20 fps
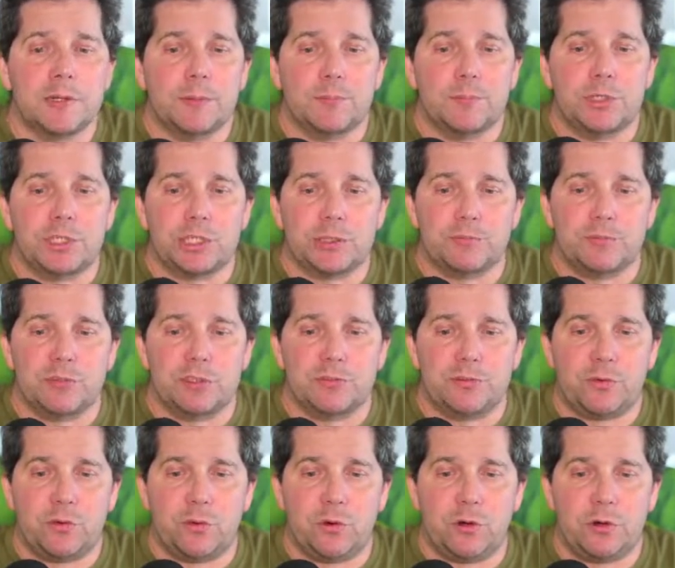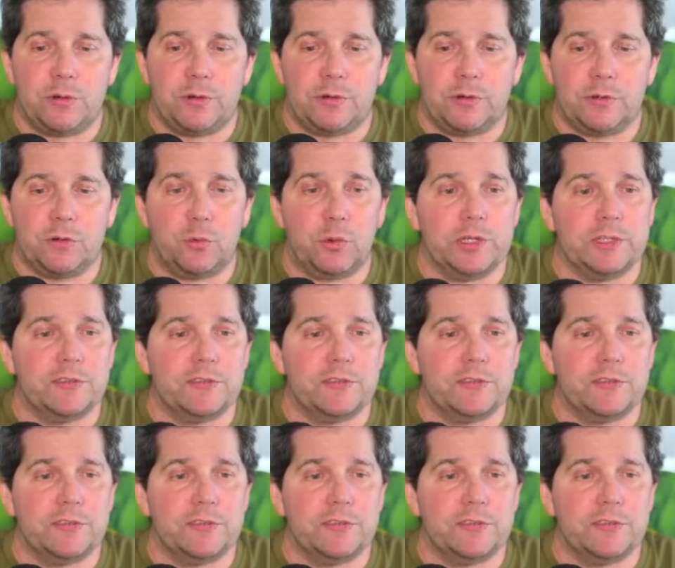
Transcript: bishop d4, queen